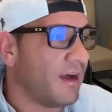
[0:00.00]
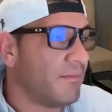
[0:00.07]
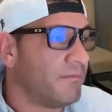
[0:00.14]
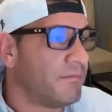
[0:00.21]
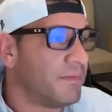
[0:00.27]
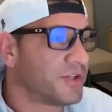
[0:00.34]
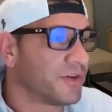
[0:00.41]

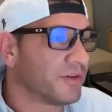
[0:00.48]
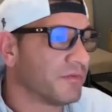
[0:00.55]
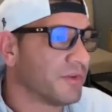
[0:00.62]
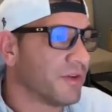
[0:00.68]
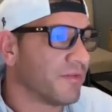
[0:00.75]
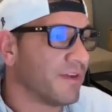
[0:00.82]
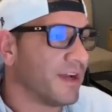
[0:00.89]
but
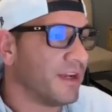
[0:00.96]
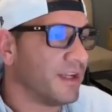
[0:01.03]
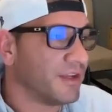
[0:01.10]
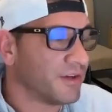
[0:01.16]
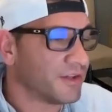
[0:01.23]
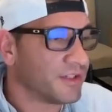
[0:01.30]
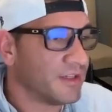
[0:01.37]
you're finding
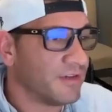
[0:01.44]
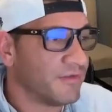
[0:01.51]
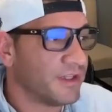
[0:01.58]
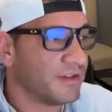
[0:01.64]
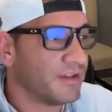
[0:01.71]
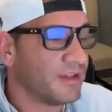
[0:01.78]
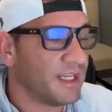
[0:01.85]
yourself
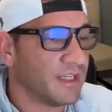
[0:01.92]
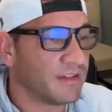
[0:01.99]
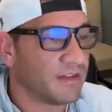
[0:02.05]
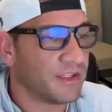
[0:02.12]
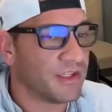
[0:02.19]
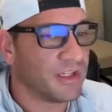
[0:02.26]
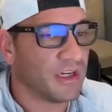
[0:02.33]
into
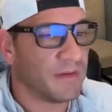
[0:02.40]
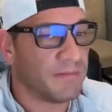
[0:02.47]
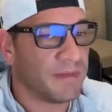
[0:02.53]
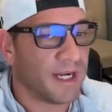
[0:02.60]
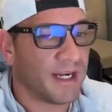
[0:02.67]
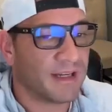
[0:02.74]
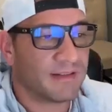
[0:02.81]
the junk
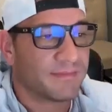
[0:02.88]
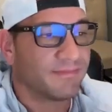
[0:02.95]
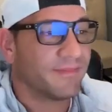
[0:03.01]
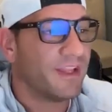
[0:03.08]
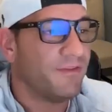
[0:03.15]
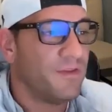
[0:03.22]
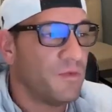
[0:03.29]
box.
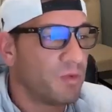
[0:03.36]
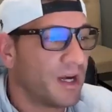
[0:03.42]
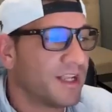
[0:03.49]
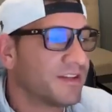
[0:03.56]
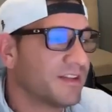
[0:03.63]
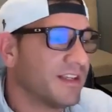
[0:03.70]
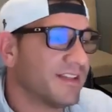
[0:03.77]
If you
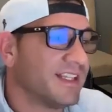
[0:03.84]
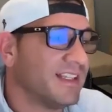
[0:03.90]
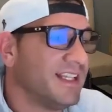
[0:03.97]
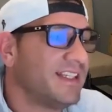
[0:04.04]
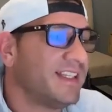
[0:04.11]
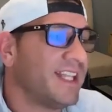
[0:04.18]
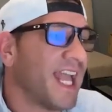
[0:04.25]
watch this, at
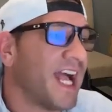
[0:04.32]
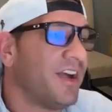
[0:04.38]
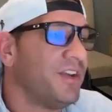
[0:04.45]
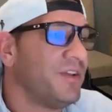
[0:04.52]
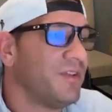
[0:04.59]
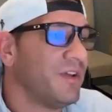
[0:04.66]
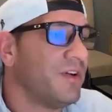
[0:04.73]
least now
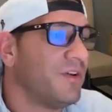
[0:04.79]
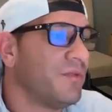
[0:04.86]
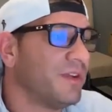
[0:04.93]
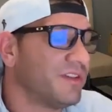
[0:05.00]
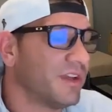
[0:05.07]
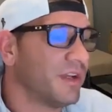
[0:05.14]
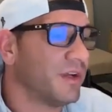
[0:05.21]
you know
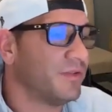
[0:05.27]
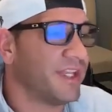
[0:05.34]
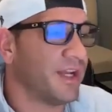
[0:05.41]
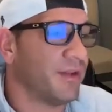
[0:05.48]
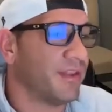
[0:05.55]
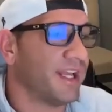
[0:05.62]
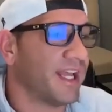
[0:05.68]
what to go
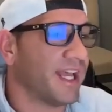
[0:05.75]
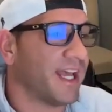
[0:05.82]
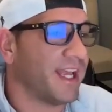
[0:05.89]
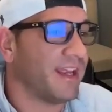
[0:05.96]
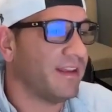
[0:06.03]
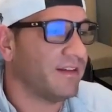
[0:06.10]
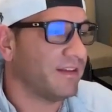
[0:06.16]
tell the guy.
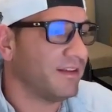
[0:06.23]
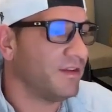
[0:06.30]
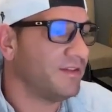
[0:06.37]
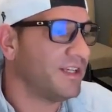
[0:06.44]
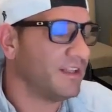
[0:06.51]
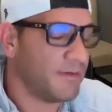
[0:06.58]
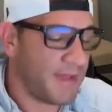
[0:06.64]
Go
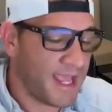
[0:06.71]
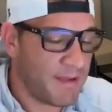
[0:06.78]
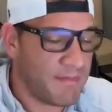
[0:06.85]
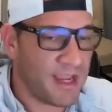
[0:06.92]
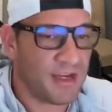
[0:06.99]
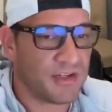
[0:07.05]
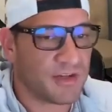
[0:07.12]
tell him, hey,
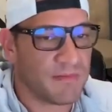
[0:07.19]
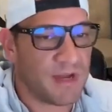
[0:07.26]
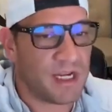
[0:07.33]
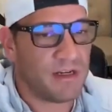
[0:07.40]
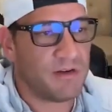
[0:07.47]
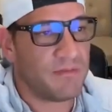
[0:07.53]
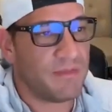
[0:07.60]
make sure my
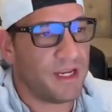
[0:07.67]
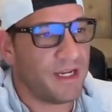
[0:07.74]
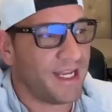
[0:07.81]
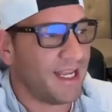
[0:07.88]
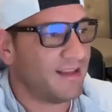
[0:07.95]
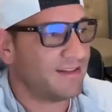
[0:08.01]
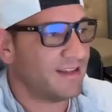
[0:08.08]
domain
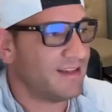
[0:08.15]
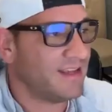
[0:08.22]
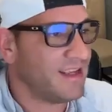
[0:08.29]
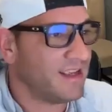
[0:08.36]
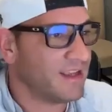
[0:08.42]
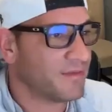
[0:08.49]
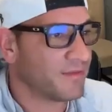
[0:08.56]
has a
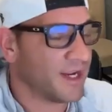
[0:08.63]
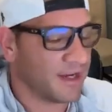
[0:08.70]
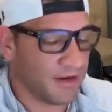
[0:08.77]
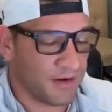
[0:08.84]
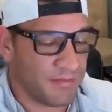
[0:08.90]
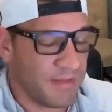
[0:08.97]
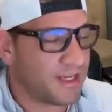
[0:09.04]
DKIM
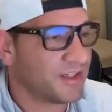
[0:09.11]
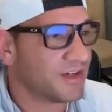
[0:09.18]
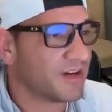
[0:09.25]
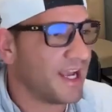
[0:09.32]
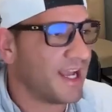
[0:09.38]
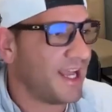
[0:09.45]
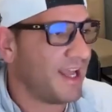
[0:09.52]
record. Make
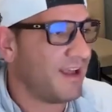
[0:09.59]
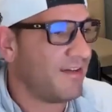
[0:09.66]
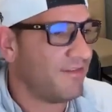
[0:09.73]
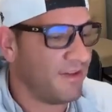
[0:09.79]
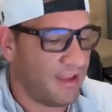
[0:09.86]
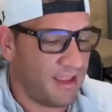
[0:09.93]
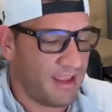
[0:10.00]
sure I have
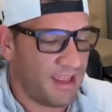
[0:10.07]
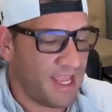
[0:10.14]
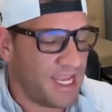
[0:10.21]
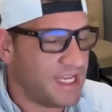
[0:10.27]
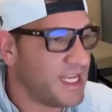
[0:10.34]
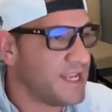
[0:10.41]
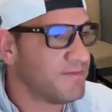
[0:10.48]
a
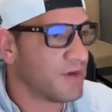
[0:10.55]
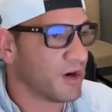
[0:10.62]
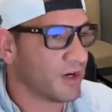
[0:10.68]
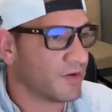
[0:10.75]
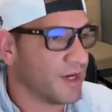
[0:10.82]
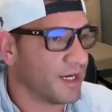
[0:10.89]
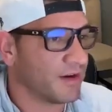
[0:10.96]

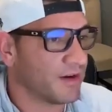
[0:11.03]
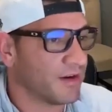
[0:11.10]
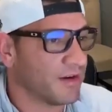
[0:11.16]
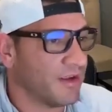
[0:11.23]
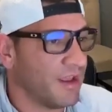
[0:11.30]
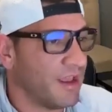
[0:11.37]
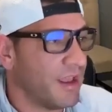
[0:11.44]
DMARC record.
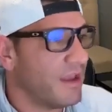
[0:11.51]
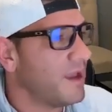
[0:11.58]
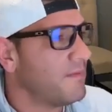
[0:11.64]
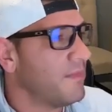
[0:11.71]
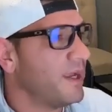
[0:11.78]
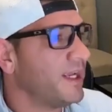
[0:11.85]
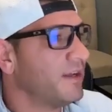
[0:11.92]

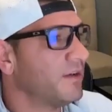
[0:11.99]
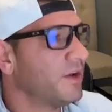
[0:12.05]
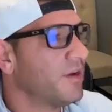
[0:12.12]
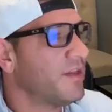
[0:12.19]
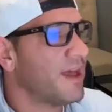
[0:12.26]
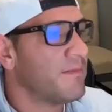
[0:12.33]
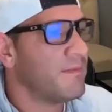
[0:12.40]
And go
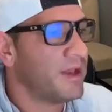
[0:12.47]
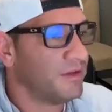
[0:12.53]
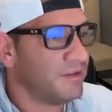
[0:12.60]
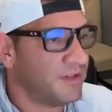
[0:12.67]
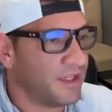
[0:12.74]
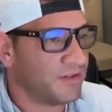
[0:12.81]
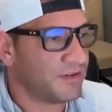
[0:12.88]
to that mail
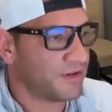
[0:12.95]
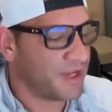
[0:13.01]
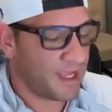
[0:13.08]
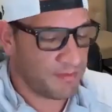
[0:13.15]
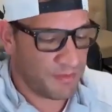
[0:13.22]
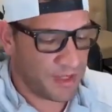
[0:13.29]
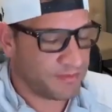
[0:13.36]
tester
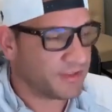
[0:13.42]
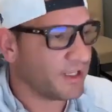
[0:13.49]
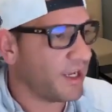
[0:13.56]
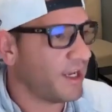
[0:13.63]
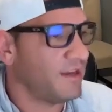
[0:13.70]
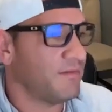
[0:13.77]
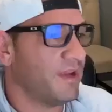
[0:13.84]
damn
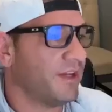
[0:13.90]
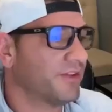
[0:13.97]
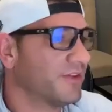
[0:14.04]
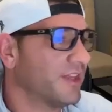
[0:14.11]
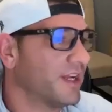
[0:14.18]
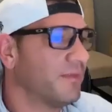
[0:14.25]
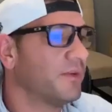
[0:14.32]
website and make
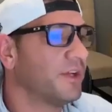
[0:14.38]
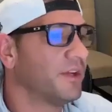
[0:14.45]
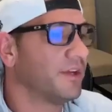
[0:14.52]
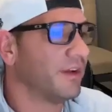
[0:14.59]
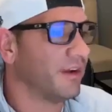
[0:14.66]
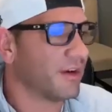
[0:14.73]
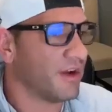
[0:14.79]
sure that I'm
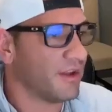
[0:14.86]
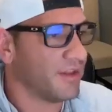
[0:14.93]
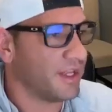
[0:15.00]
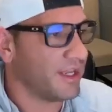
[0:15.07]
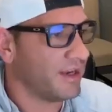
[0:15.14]
good on all that,